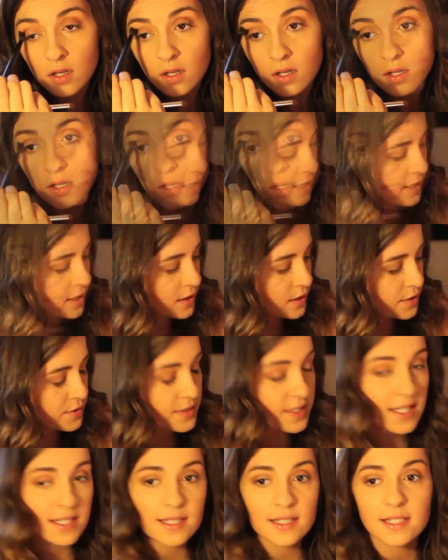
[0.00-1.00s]
and
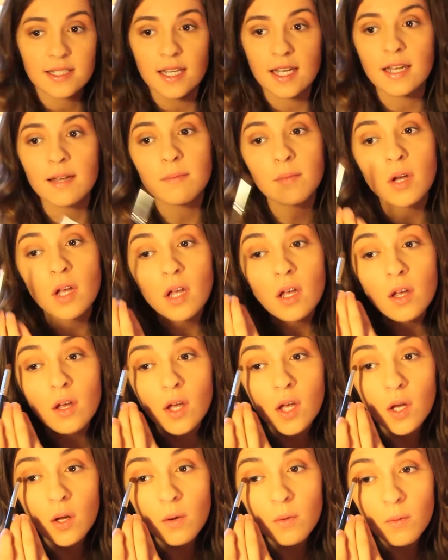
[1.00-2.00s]
use that same
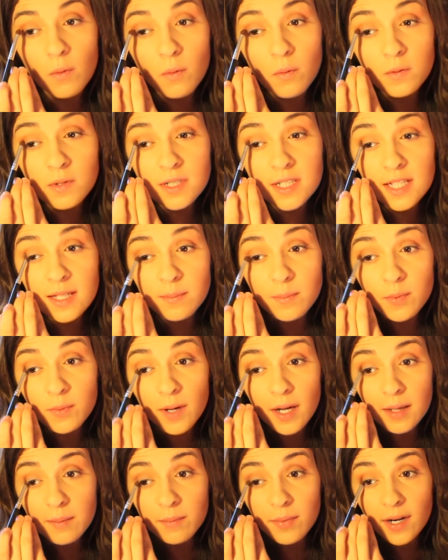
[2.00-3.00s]
deep
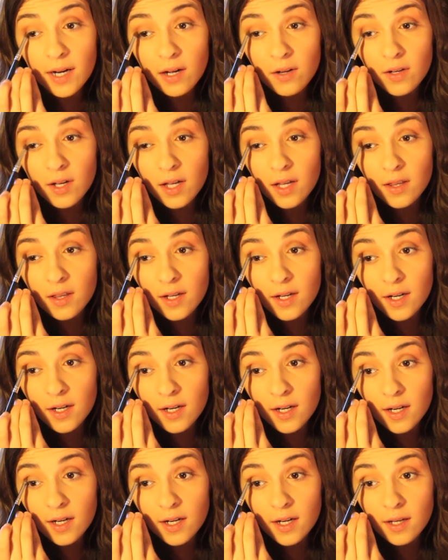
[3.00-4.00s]
red brown
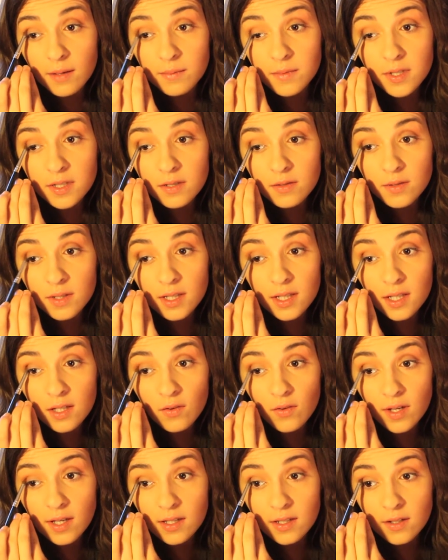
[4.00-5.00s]
color, and I'm just really
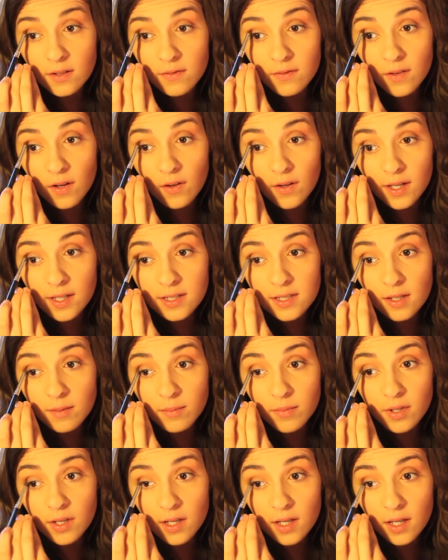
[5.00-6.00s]
going to focus
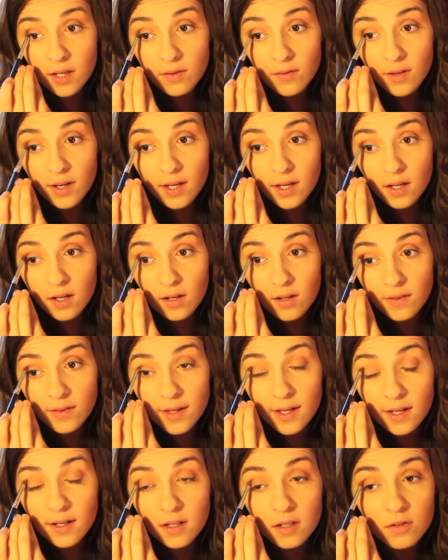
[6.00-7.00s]
on putting it right on
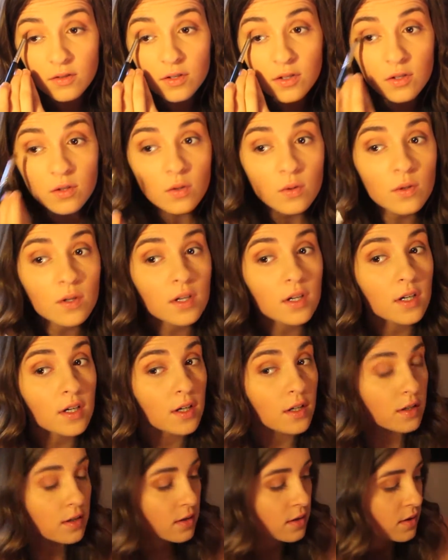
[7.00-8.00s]
that outer
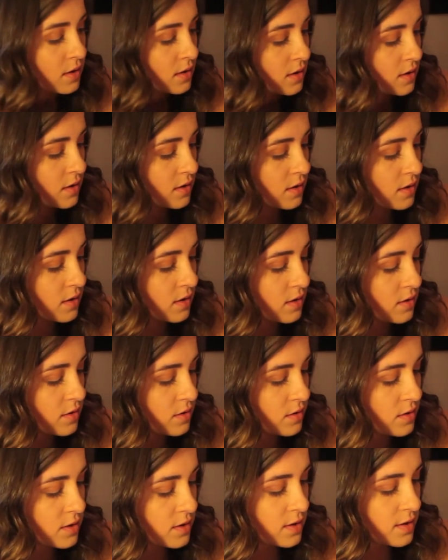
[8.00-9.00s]
corner,
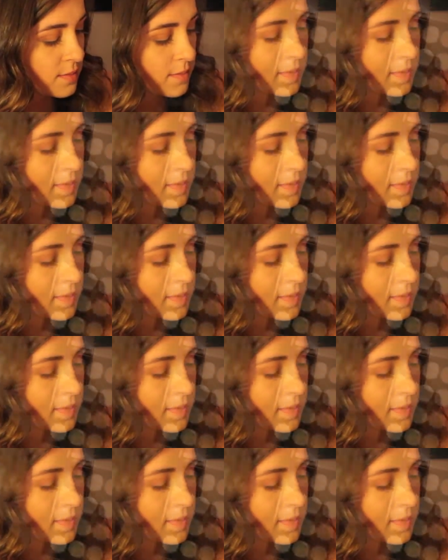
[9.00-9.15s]
just